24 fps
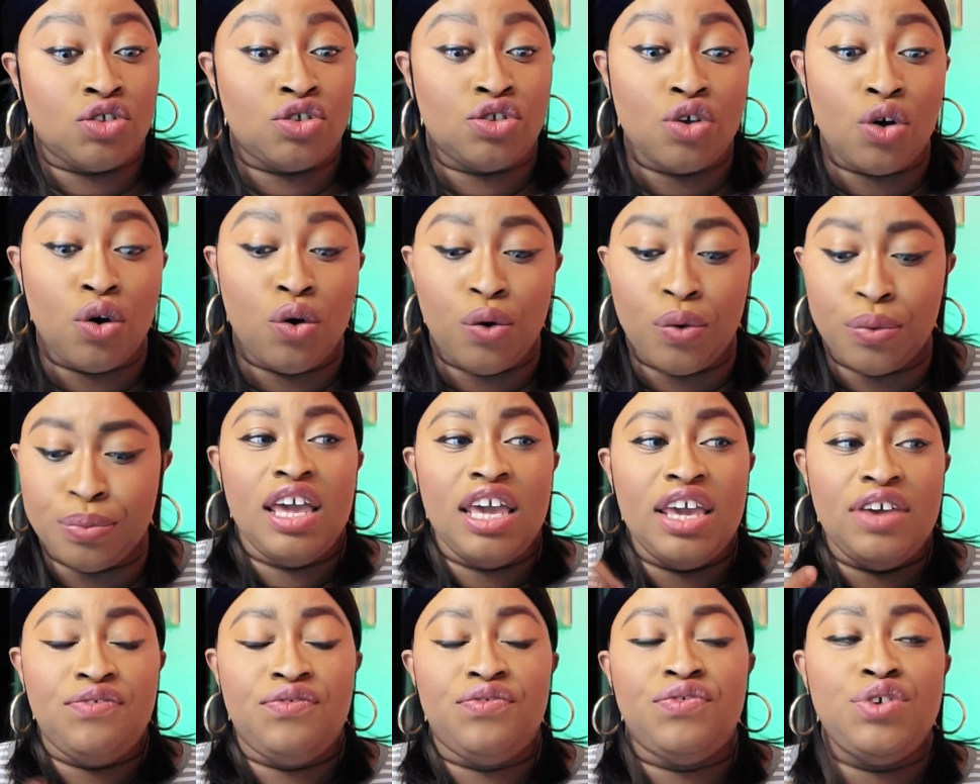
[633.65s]
So
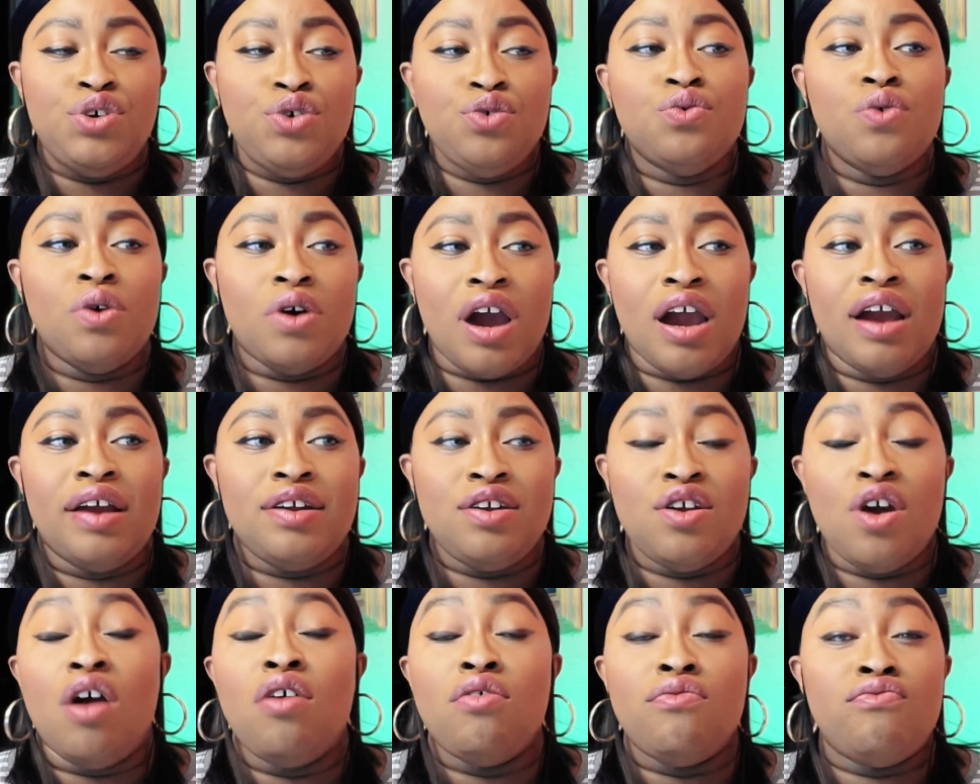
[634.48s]
if you are
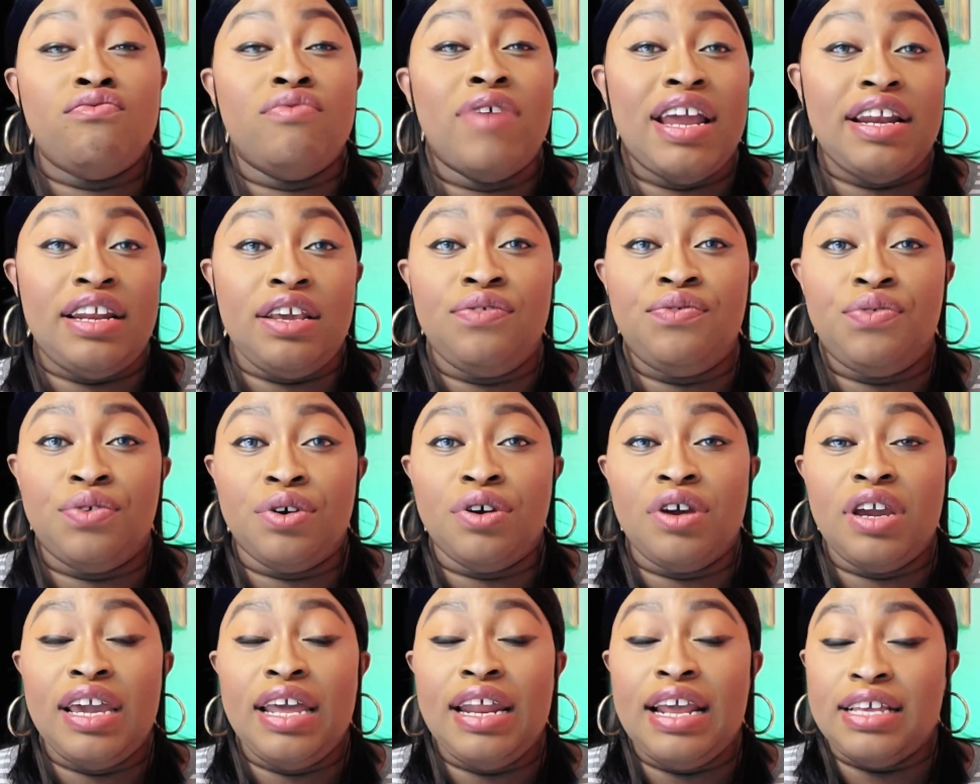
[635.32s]
not ready
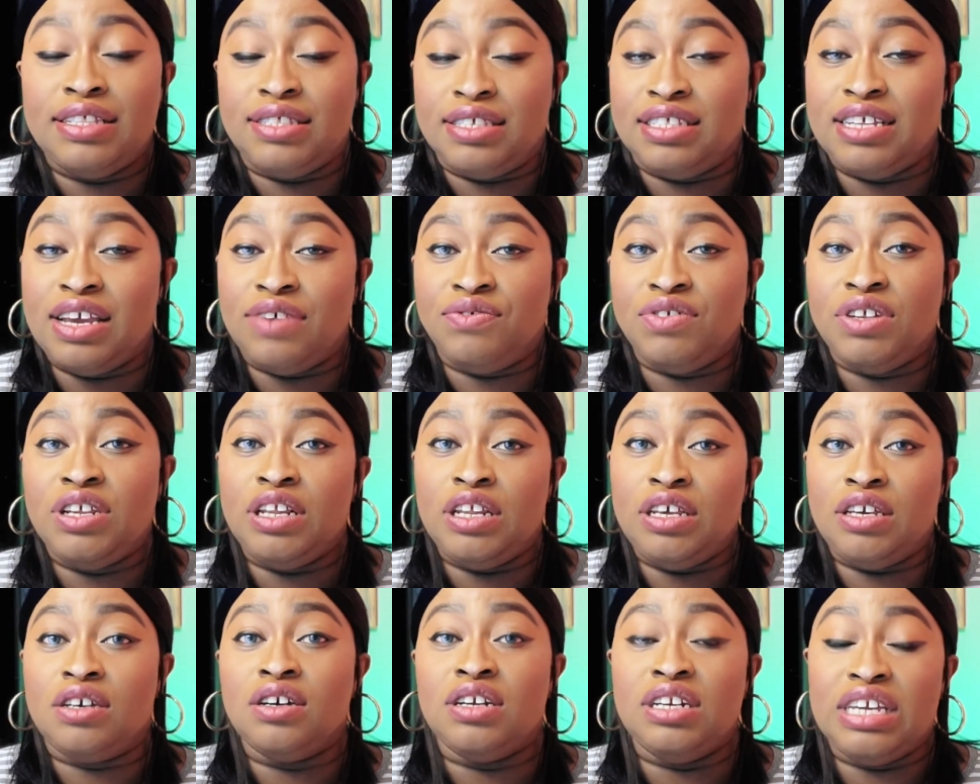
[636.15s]
for it, it's
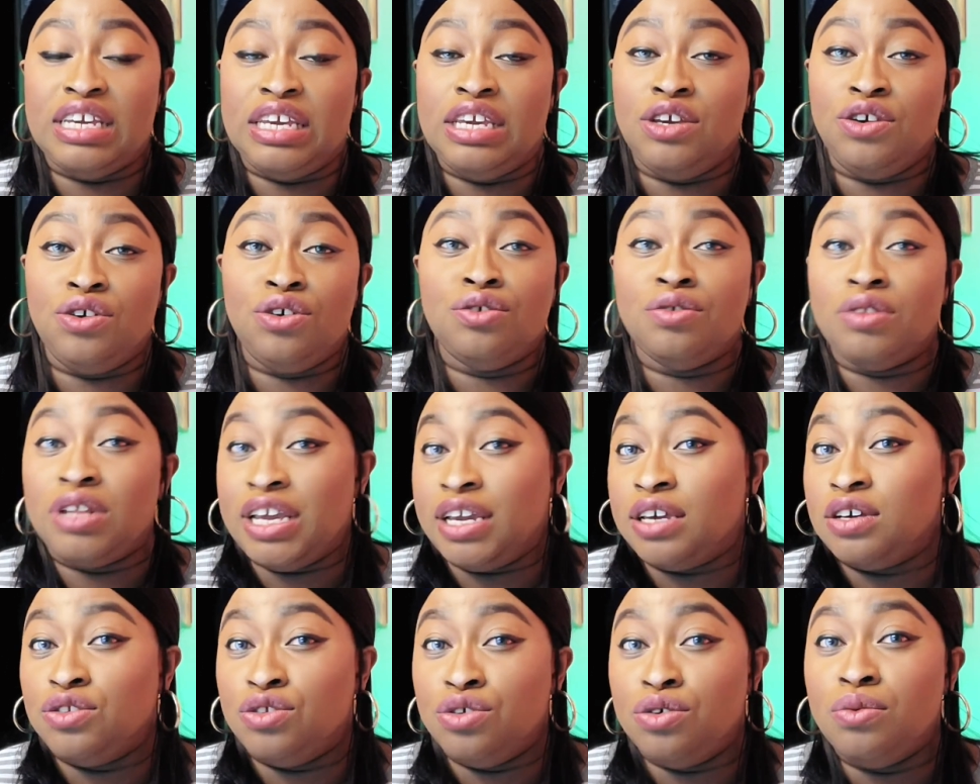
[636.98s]
definitely gonna hit you
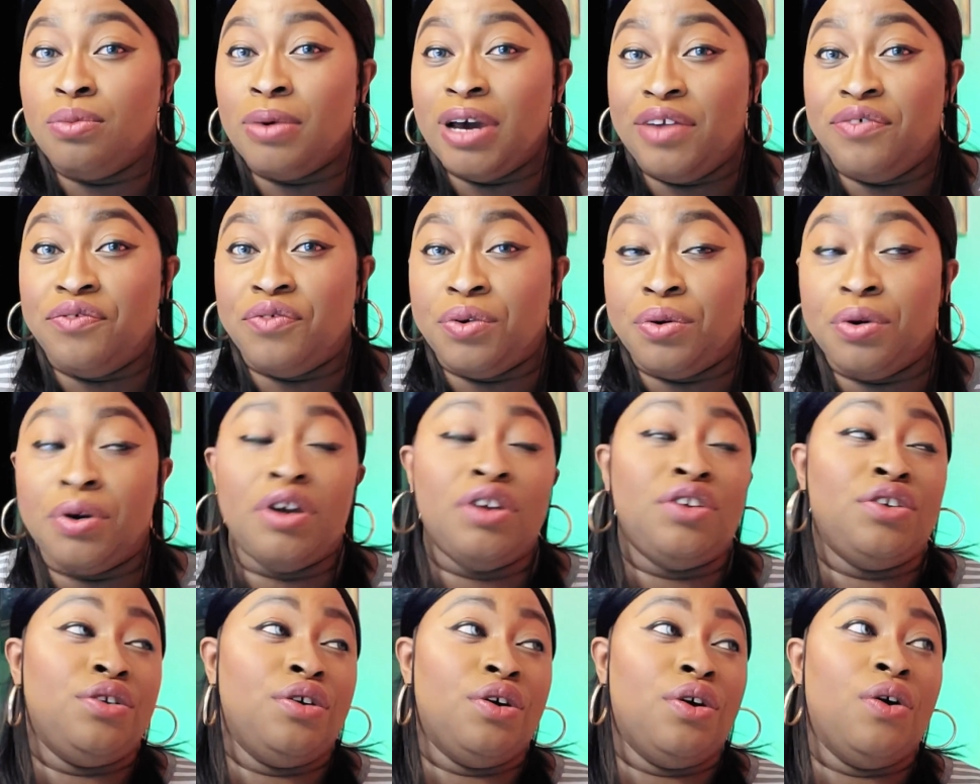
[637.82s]
like a
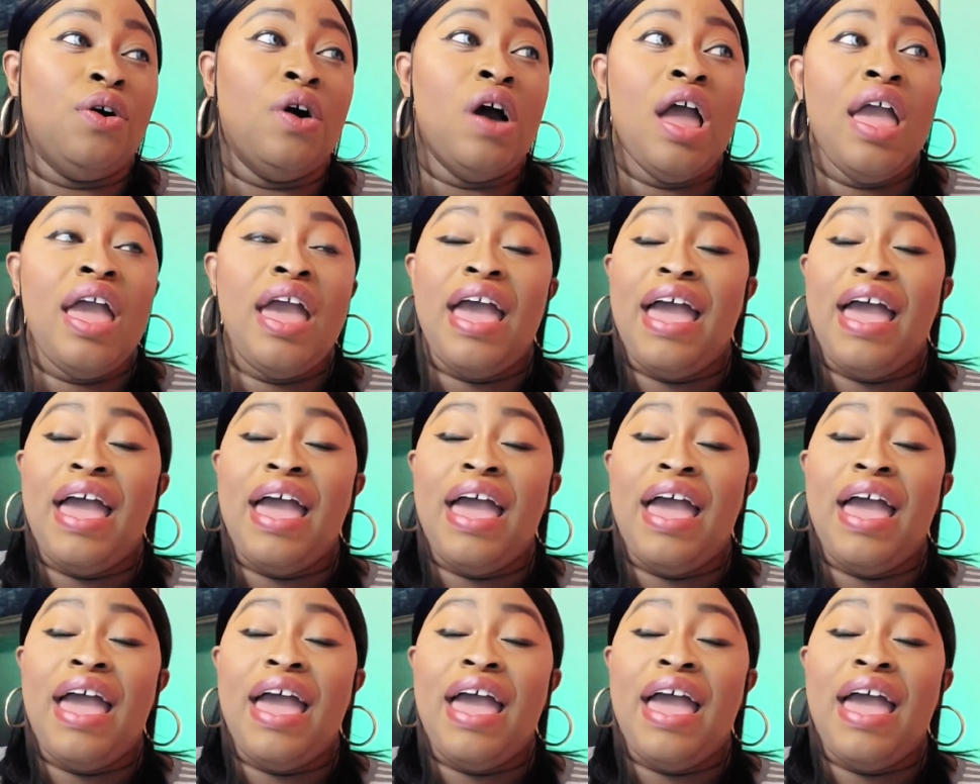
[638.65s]
2x4, you know?